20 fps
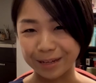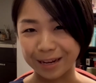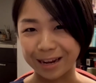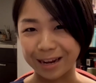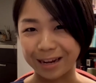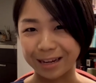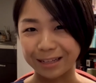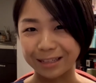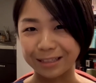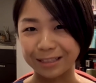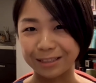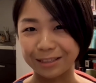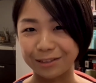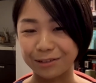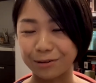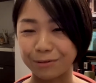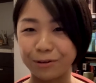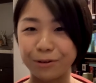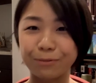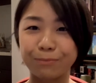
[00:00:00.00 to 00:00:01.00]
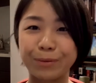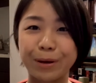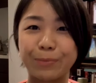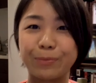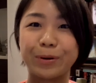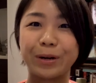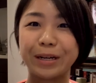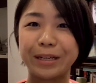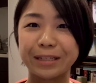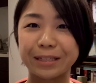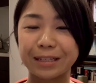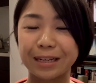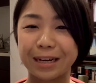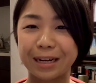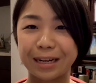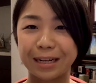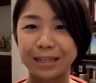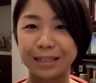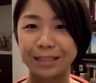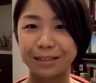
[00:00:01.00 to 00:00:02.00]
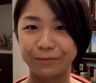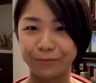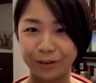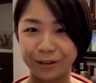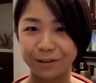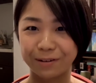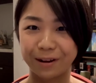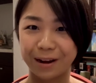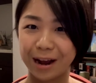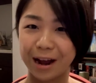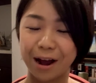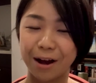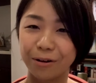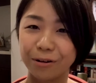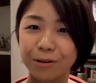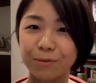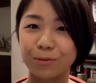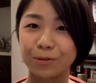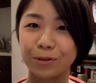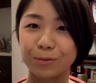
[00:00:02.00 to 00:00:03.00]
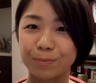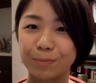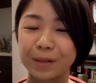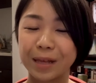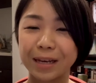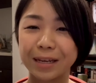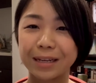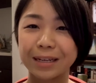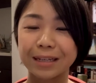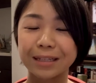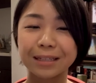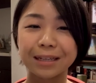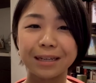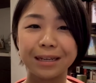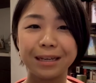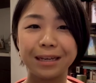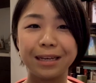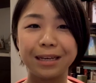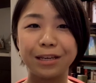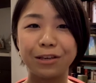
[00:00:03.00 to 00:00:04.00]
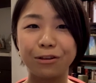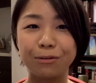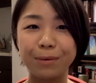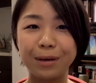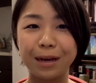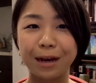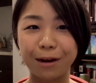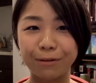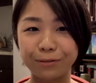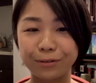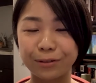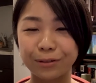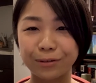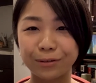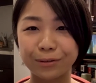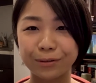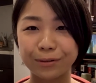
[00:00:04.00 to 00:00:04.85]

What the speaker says: and you've memorized and figured out how you want to play it, you may have to